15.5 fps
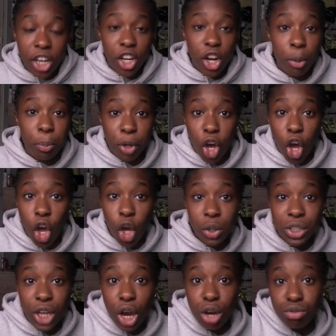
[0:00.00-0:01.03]
I don't know, book a
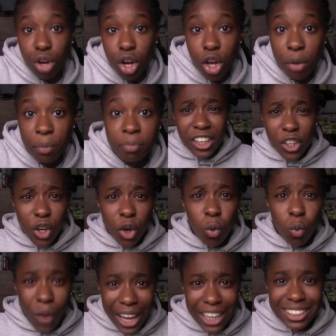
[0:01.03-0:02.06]
hotel room. You
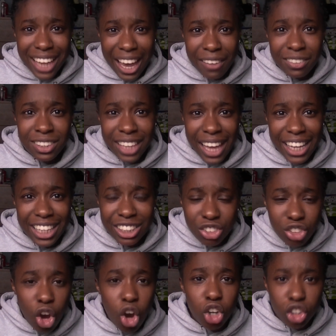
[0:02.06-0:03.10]
can wait to have sex.
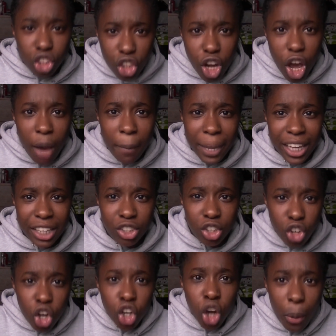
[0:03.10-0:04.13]
It's not, you know what I mean?
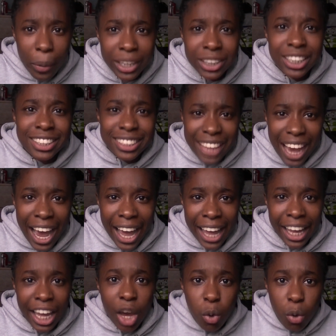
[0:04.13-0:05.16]
You're not going to
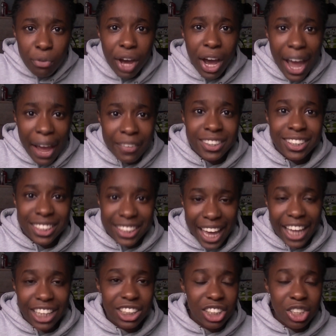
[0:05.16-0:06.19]
die without having
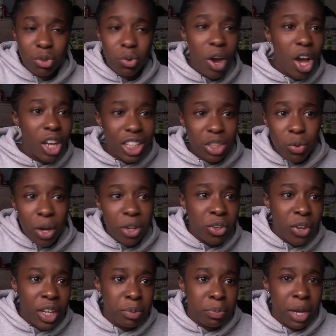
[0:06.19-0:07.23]
sex. This is this is what
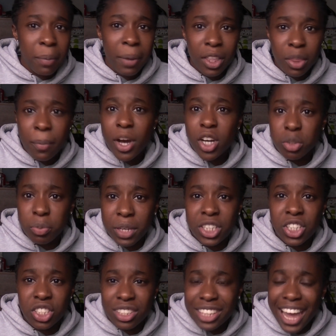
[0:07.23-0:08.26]
annoys me about the male
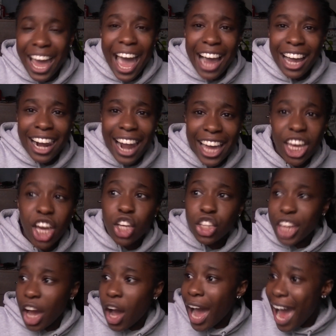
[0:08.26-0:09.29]
species. They act like
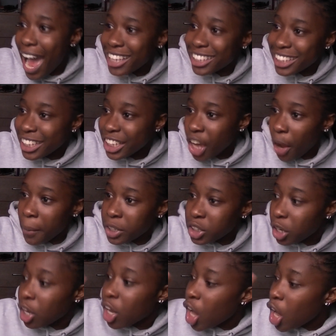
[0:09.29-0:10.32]
they are actually going
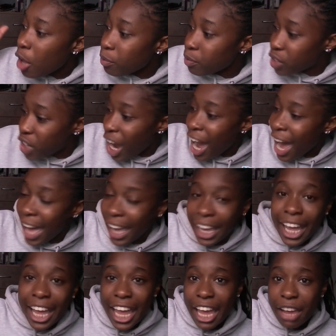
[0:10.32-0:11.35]
to
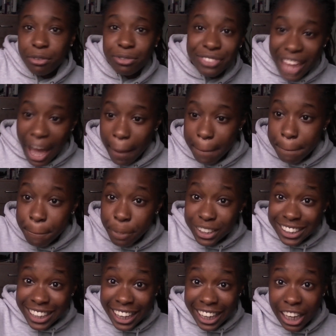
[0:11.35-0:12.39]
die if that
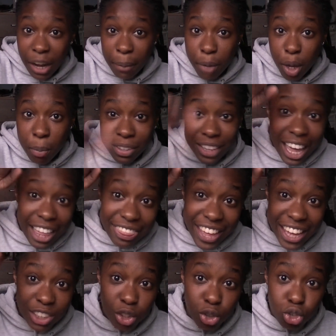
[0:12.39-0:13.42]
particular moment
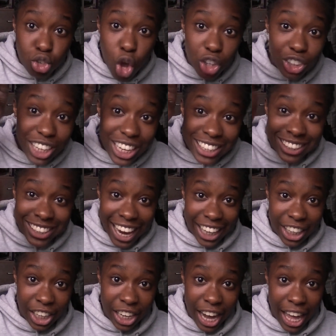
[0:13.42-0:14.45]
they do not
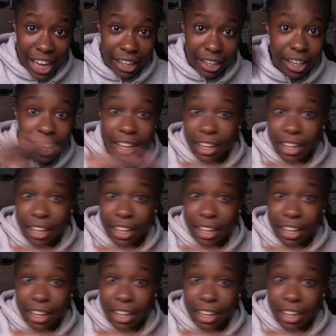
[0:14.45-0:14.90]
ejaculate.